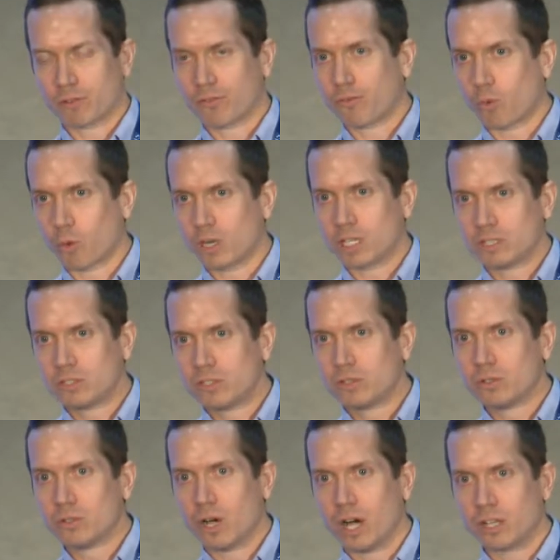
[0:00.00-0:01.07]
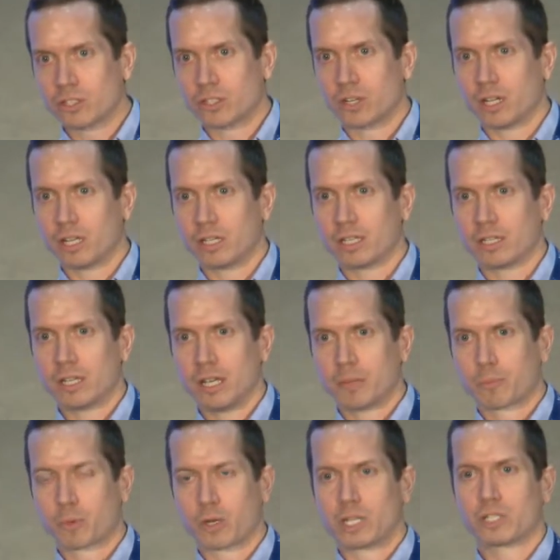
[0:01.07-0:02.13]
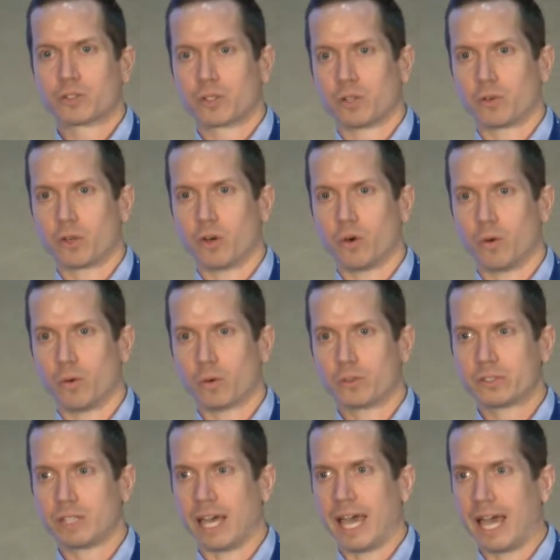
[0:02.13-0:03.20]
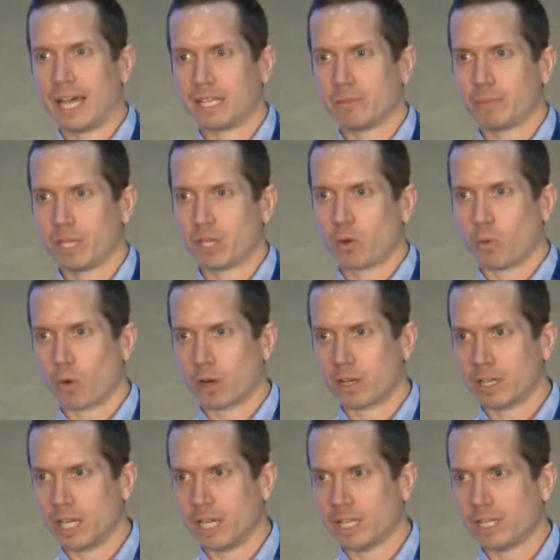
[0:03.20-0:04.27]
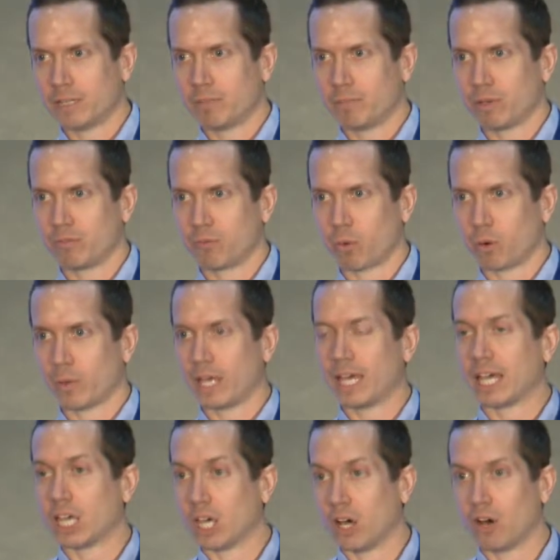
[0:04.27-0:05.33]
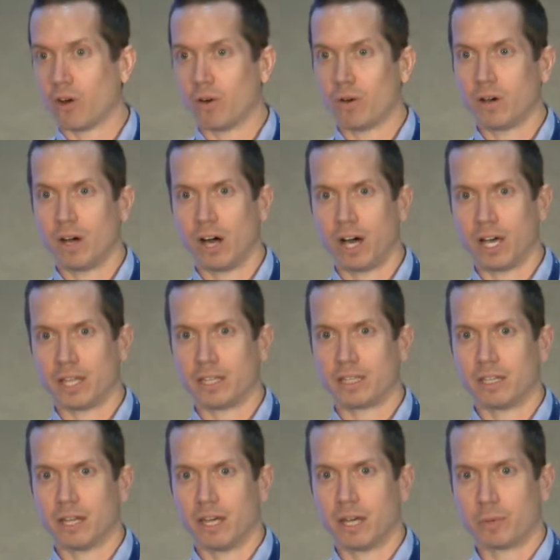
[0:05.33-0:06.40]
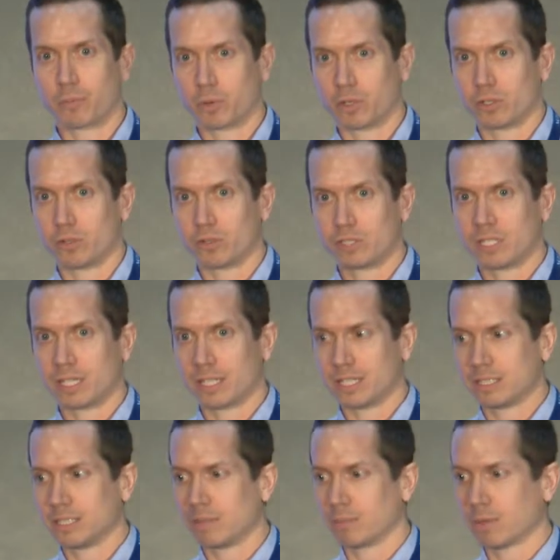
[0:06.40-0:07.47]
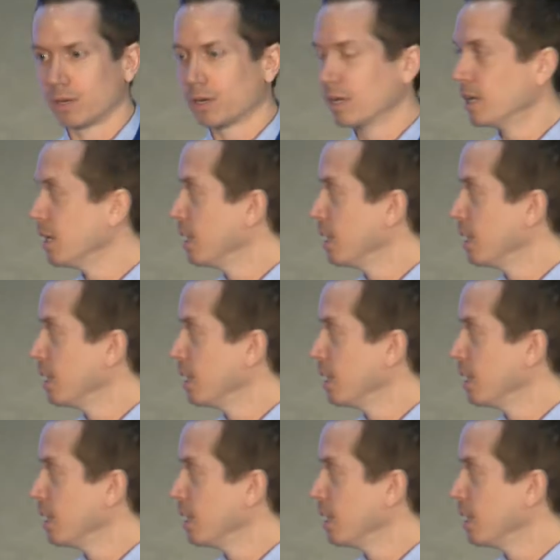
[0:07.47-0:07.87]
4,200 pre-drilled holes that had to be coordinated before we hit go on producing the timber.